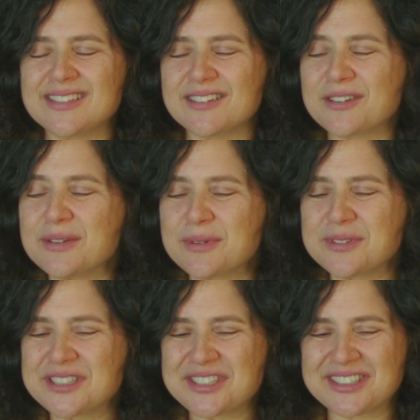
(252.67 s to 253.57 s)
incredible
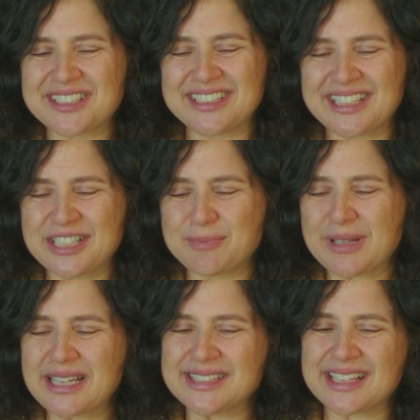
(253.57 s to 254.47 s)
musician, and he
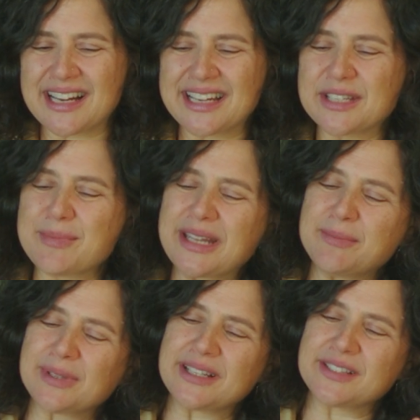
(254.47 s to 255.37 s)
plays in the band. He
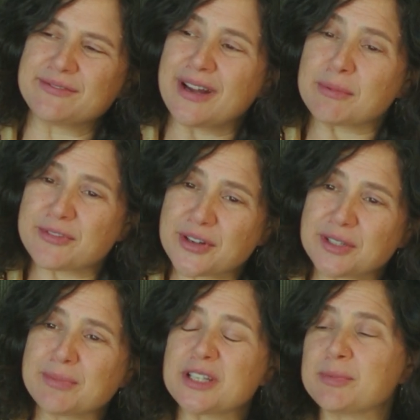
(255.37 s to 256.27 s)
plays vibraphone, he
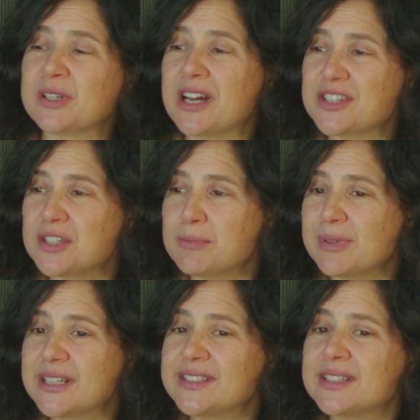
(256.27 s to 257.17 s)
plays percussion, he
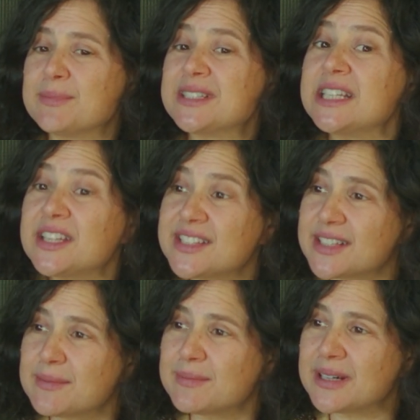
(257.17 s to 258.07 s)
plays some synths,
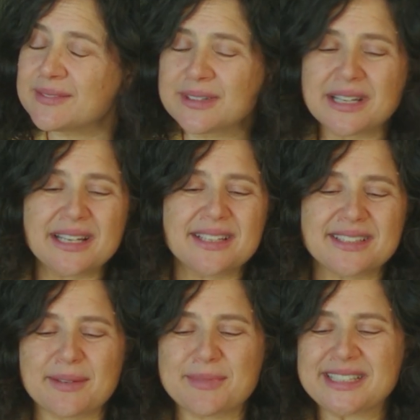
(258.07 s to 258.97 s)

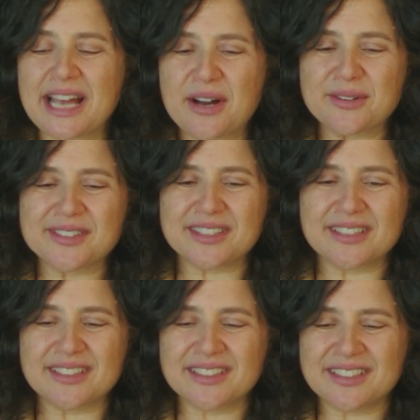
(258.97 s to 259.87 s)
some sounds, and
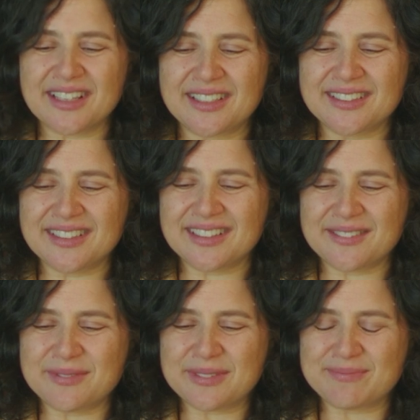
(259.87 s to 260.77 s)

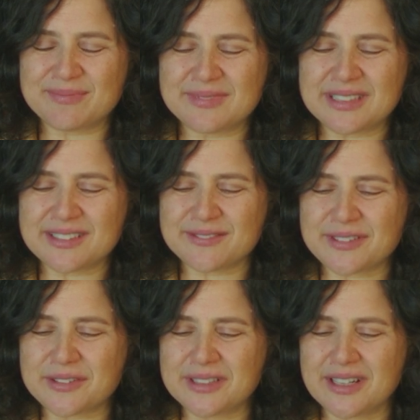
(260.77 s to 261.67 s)
he's a
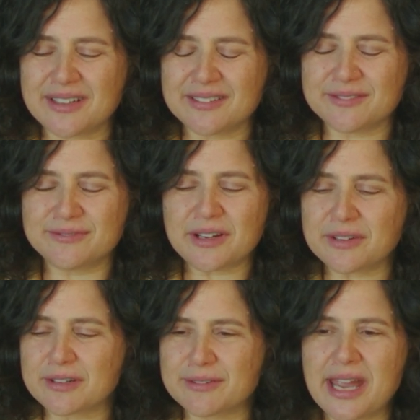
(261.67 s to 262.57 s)
very
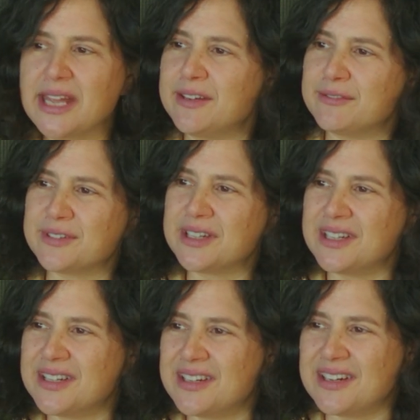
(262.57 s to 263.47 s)
creative
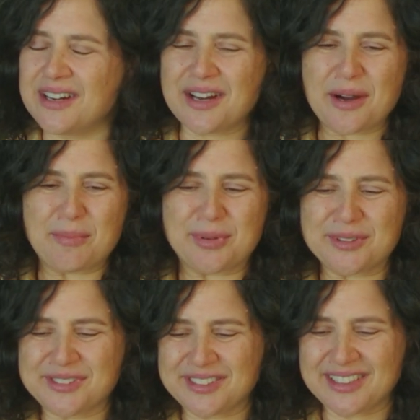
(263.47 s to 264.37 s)

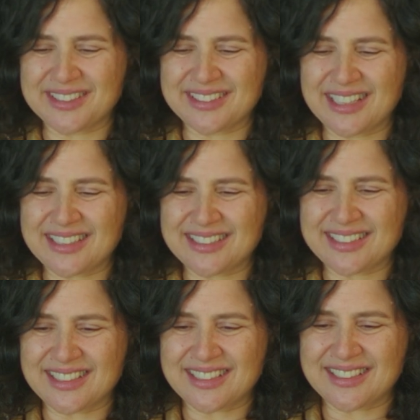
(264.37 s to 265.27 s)
person, and
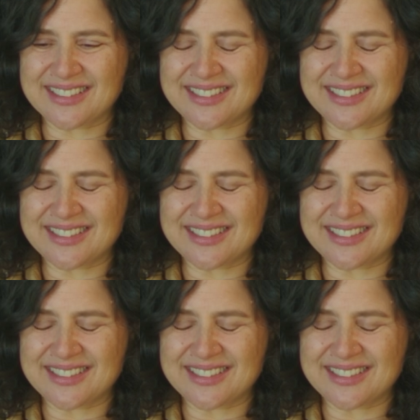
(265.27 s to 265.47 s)
that